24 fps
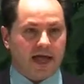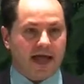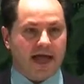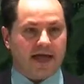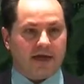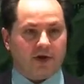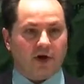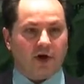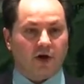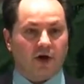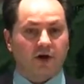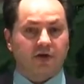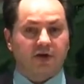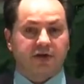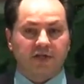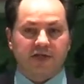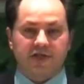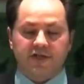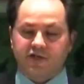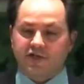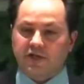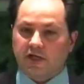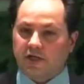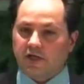and
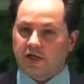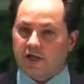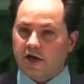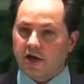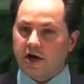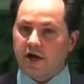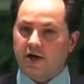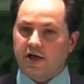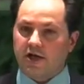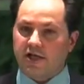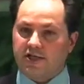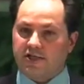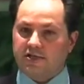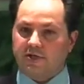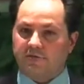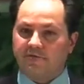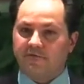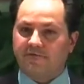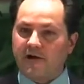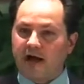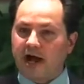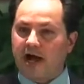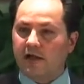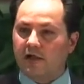earthly security to
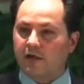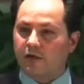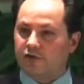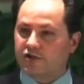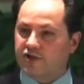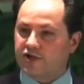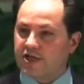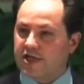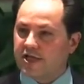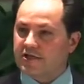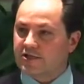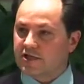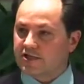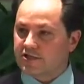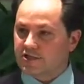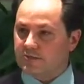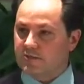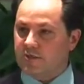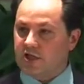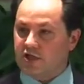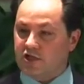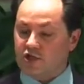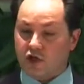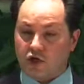follow Jesus,
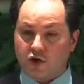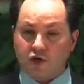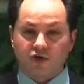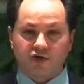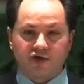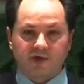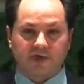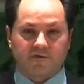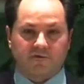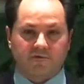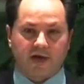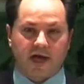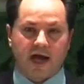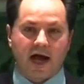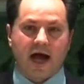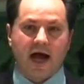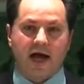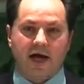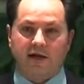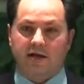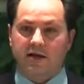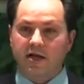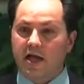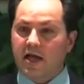to be used of
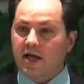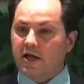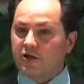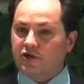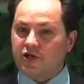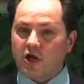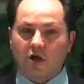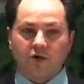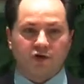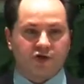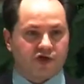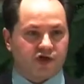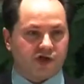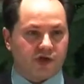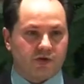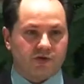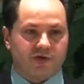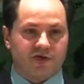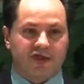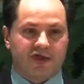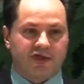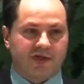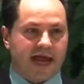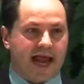God don't
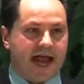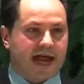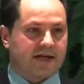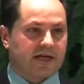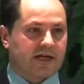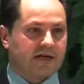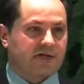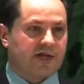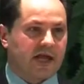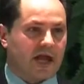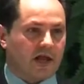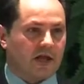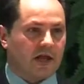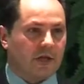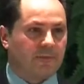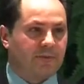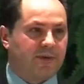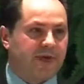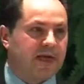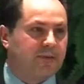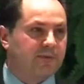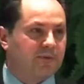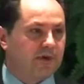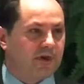you stand and tell the
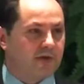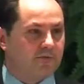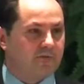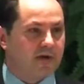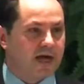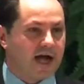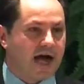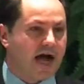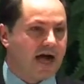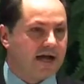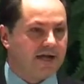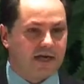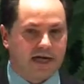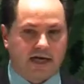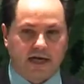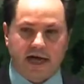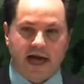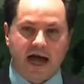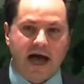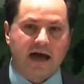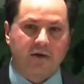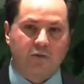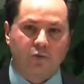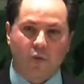people of God that
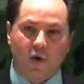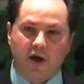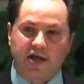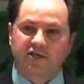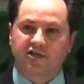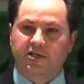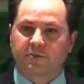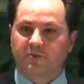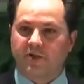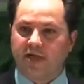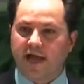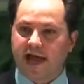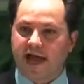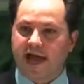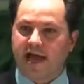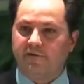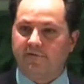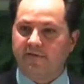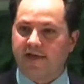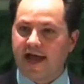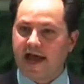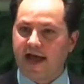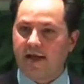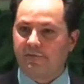God wants them to
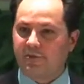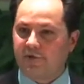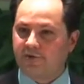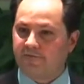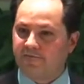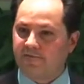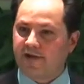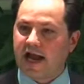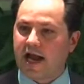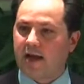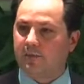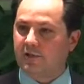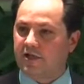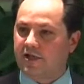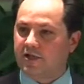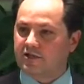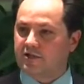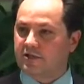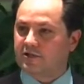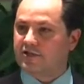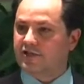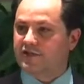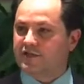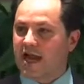have happy
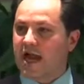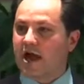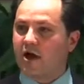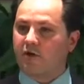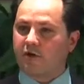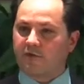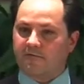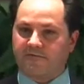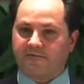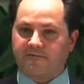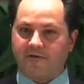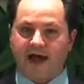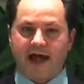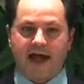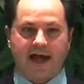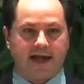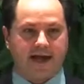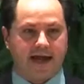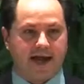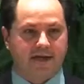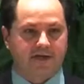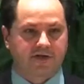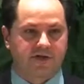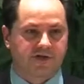families and sound
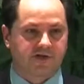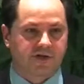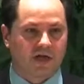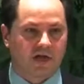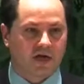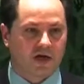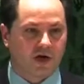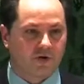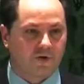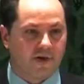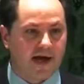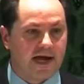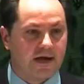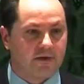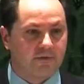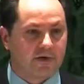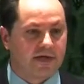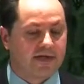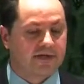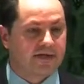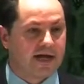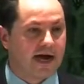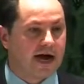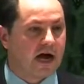finances and a great
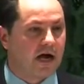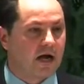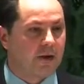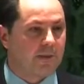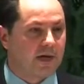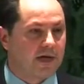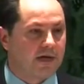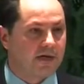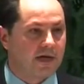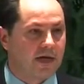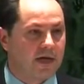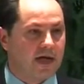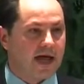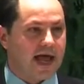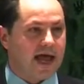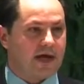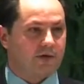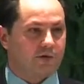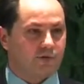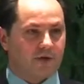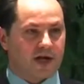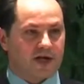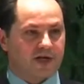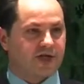retirement
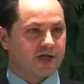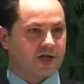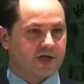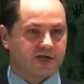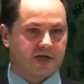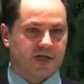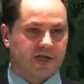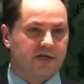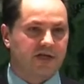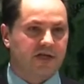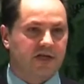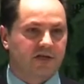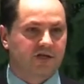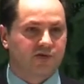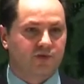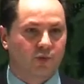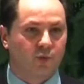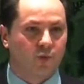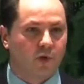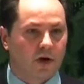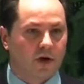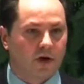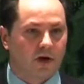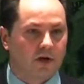and riches in this
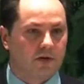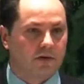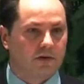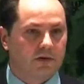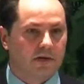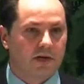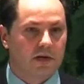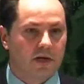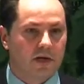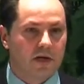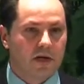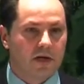world.